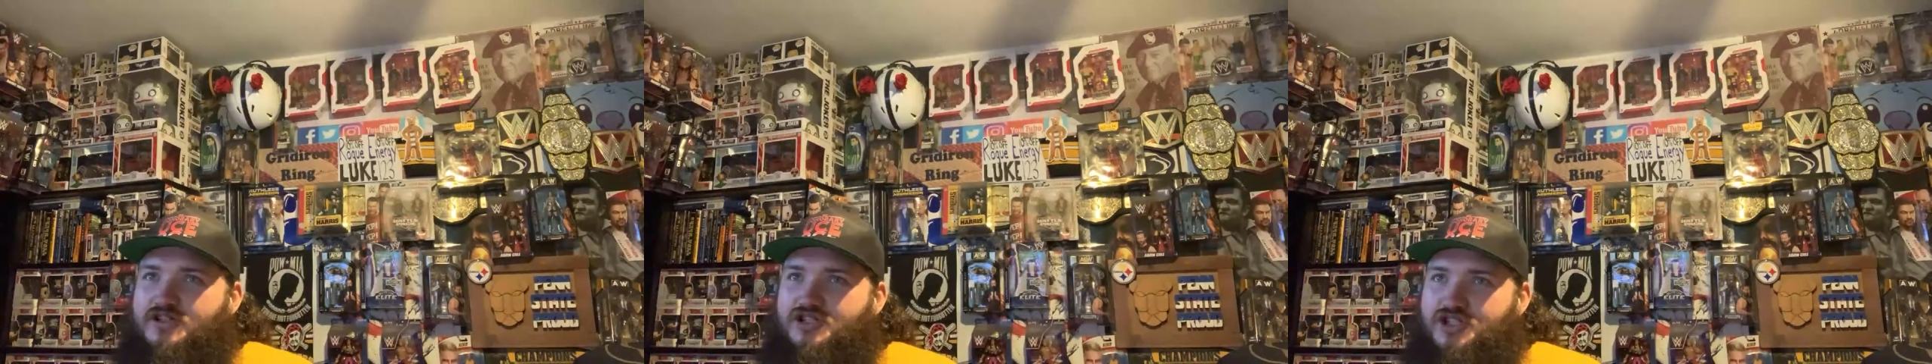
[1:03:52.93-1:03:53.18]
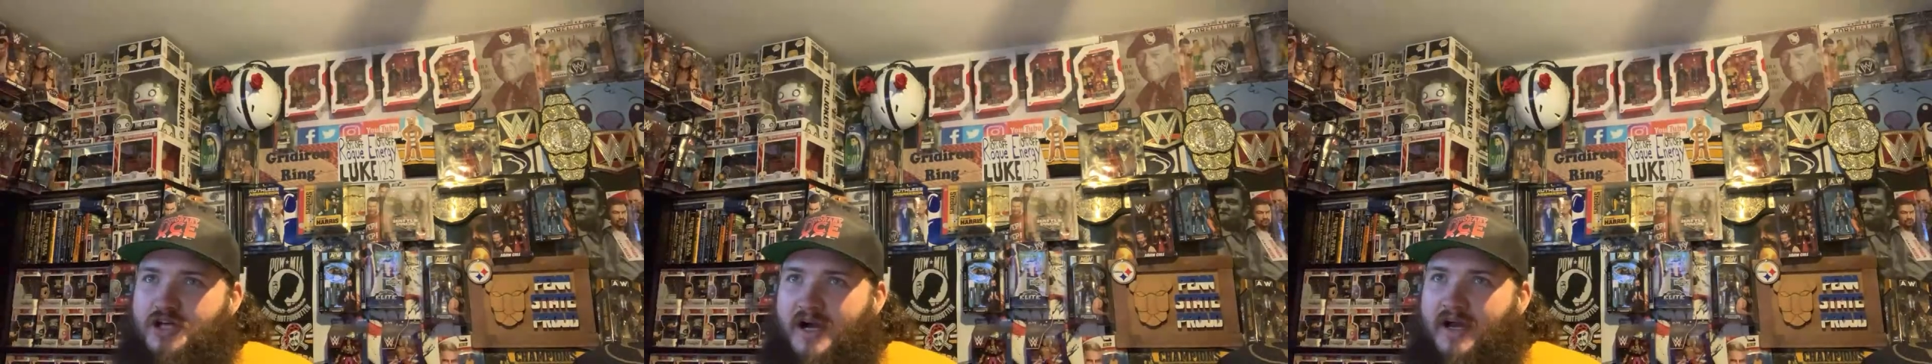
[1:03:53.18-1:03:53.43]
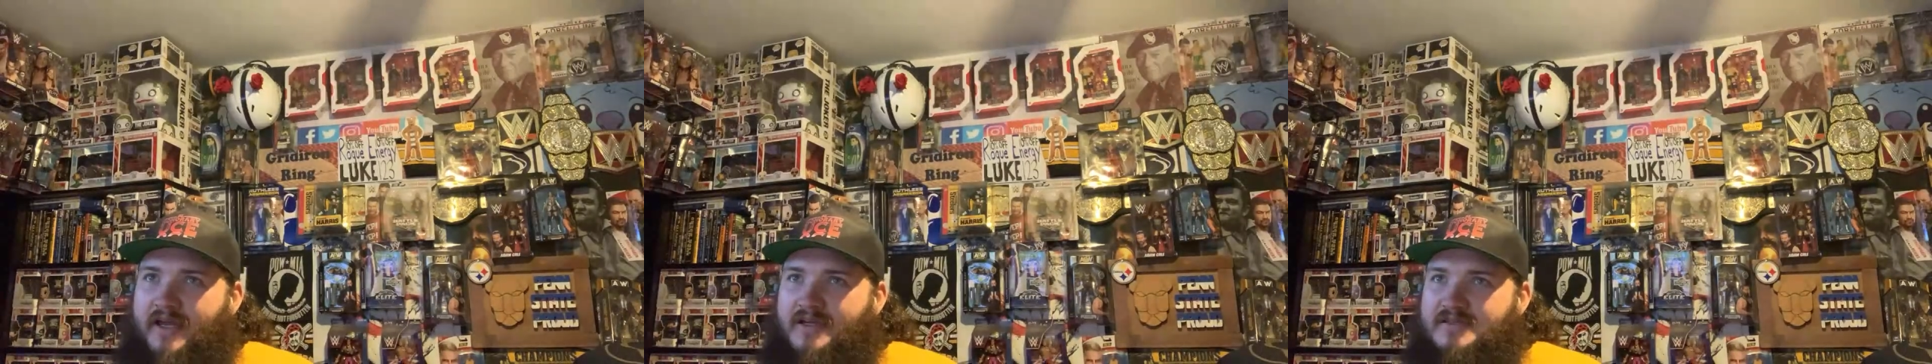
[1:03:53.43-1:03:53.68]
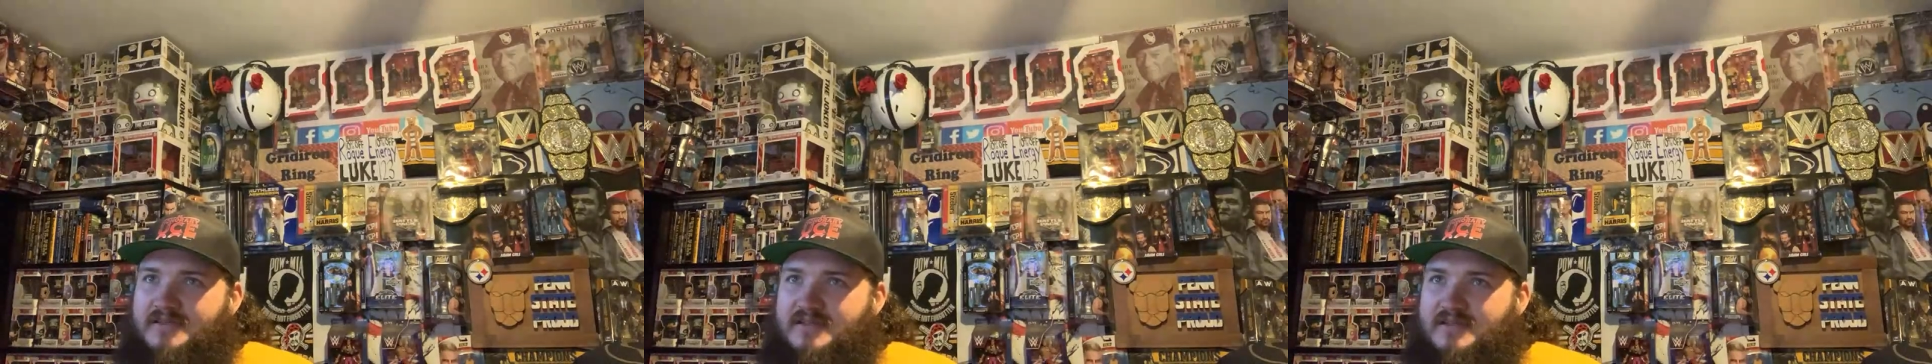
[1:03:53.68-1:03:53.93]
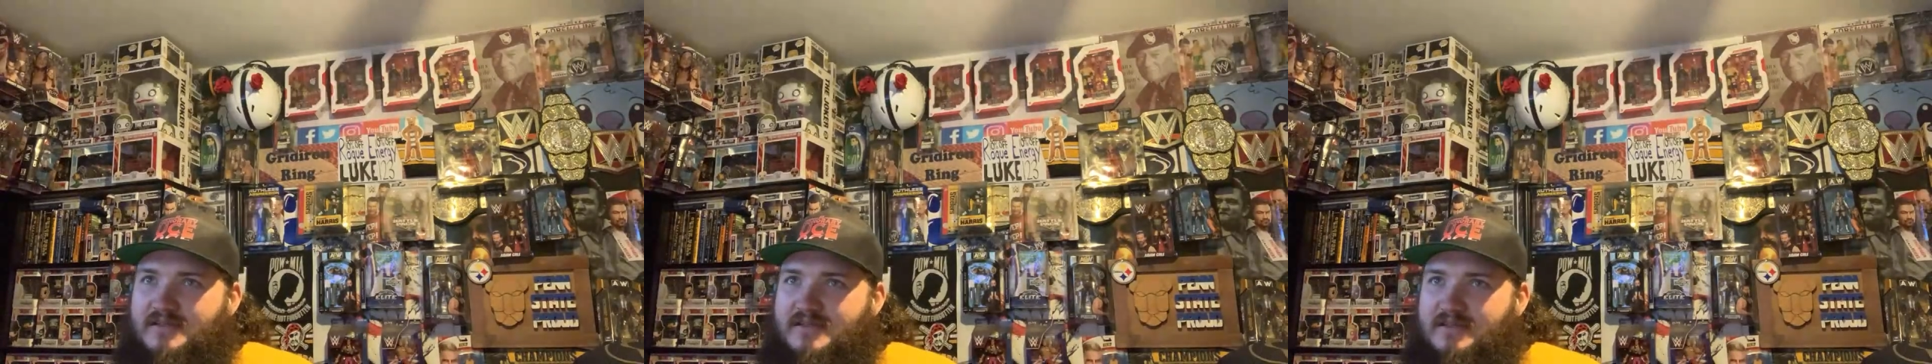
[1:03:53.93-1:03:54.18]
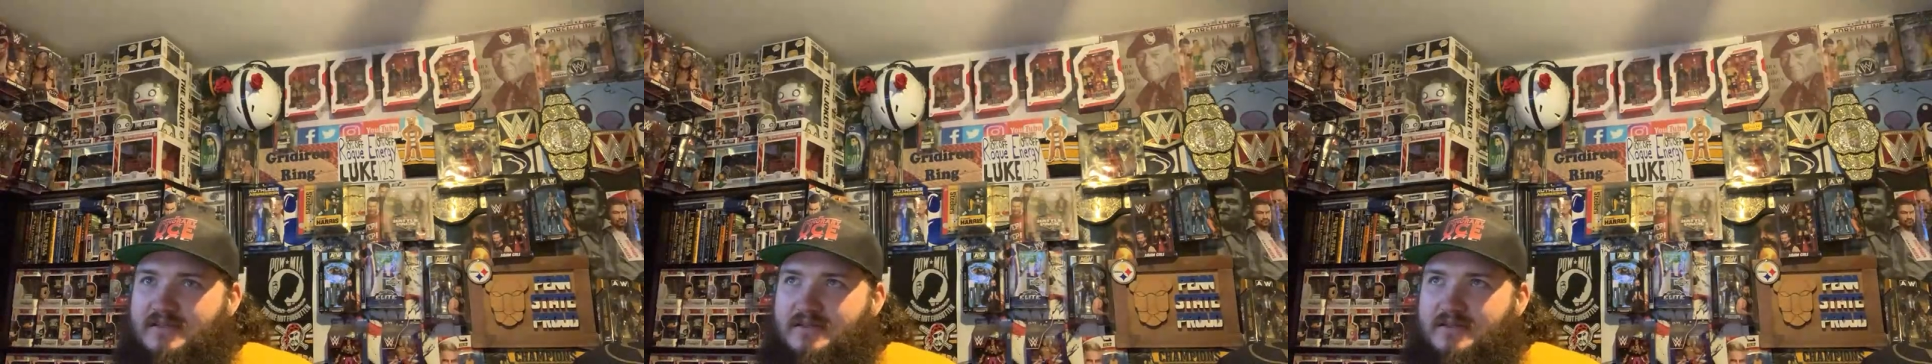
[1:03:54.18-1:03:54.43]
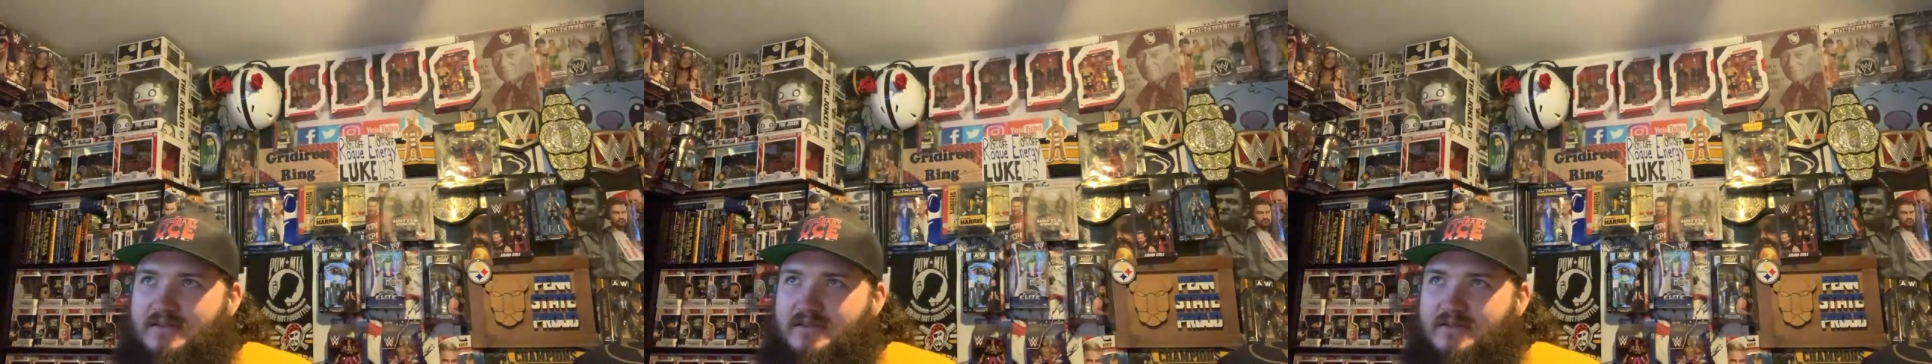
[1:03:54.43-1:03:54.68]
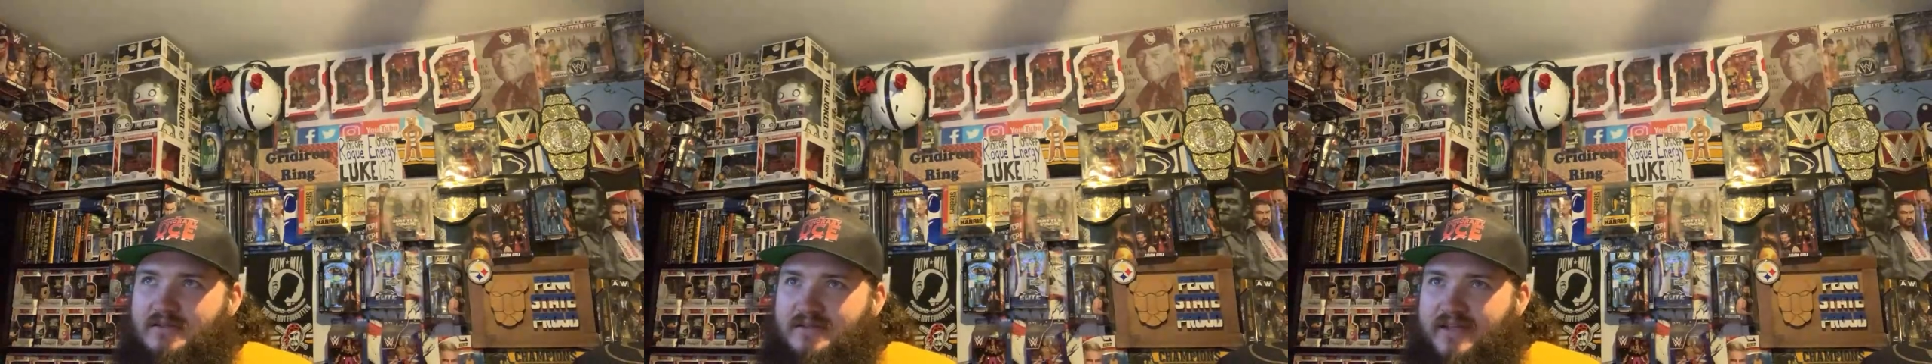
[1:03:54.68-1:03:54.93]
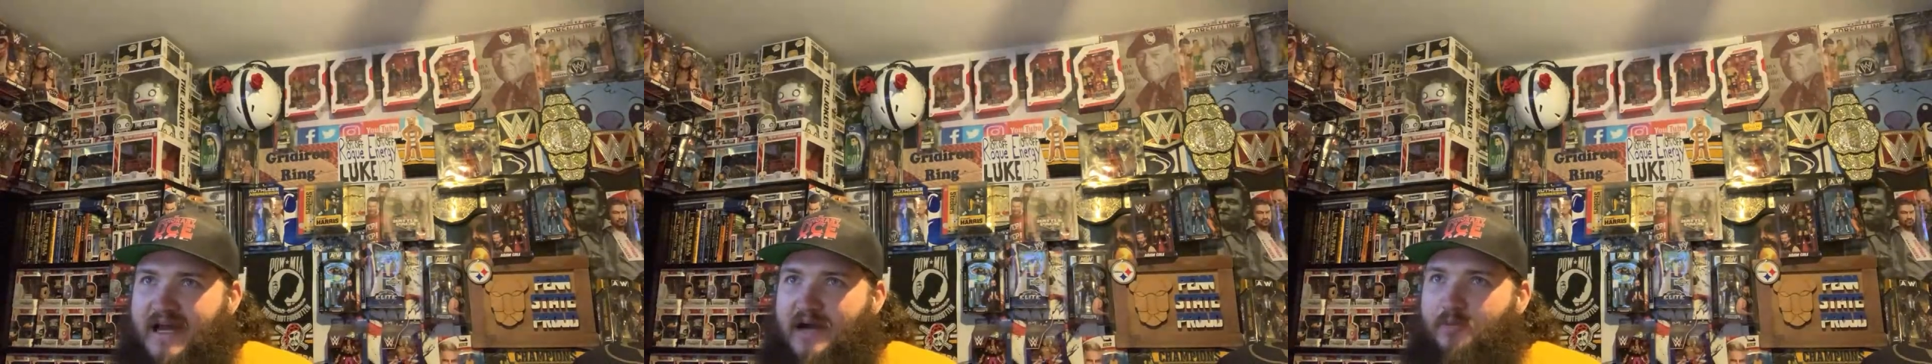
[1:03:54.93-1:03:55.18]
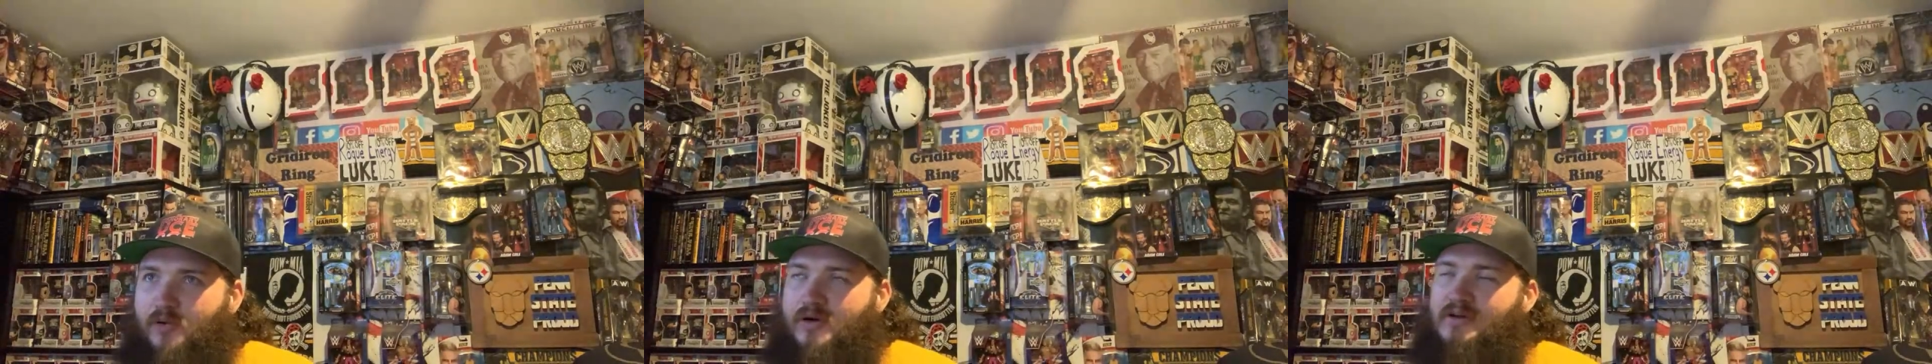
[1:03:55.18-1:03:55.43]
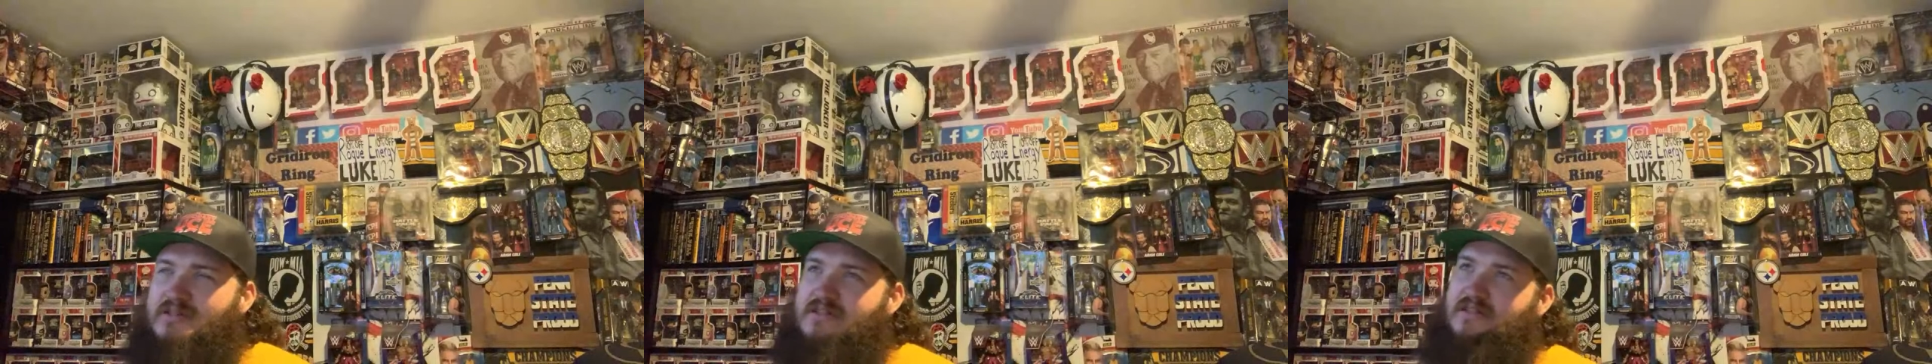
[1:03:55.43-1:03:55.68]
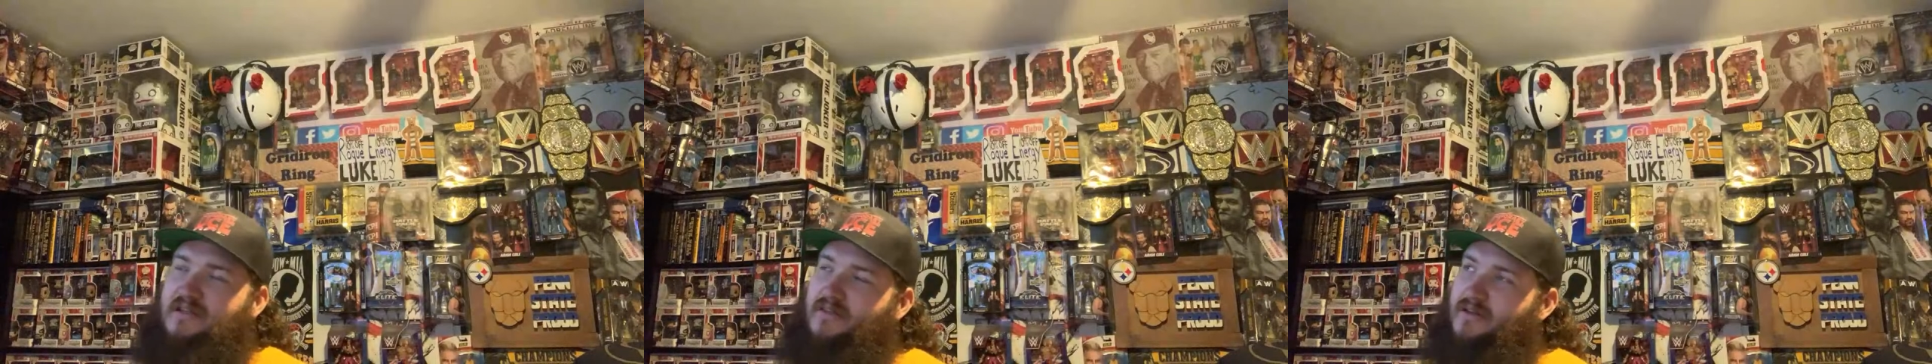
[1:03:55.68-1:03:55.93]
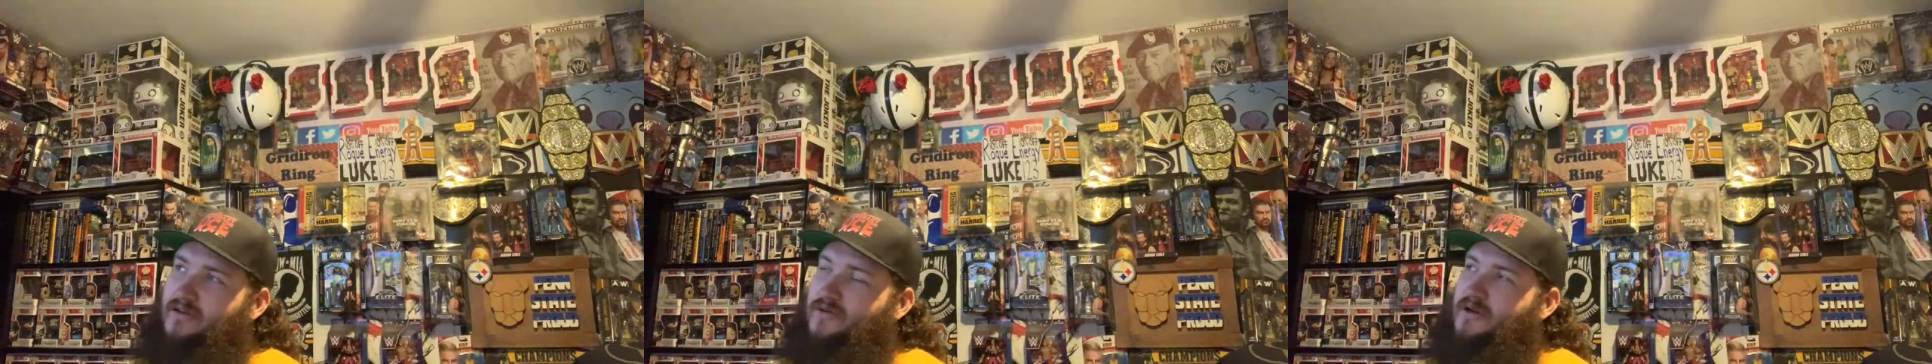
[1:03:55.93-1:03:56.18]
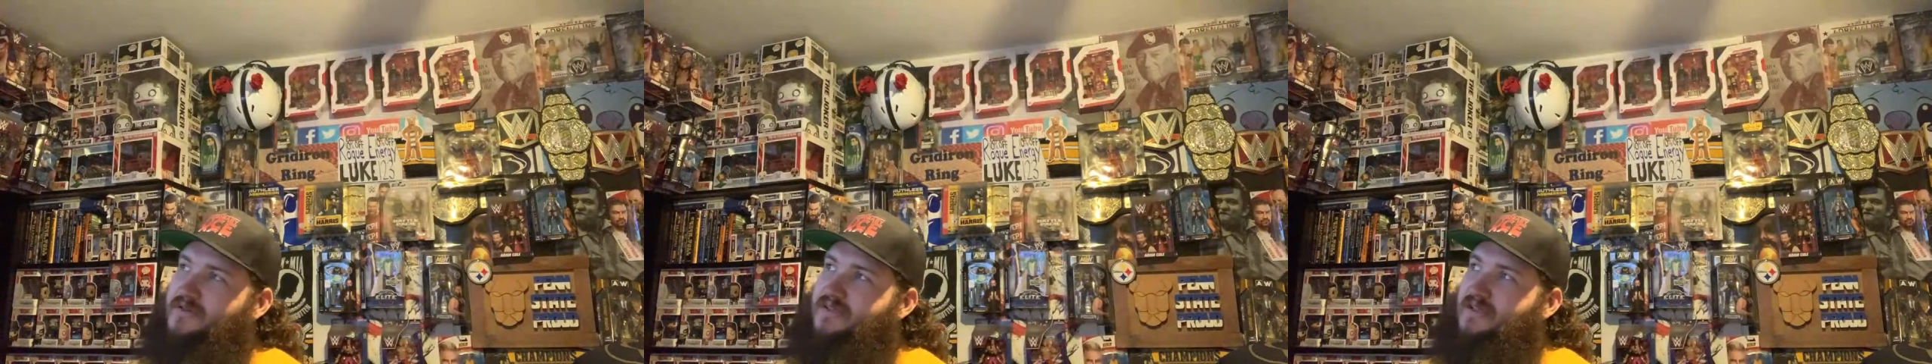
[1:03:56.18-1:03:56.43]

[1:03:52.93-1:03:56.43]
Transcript: Giants, Cowboys, and then who else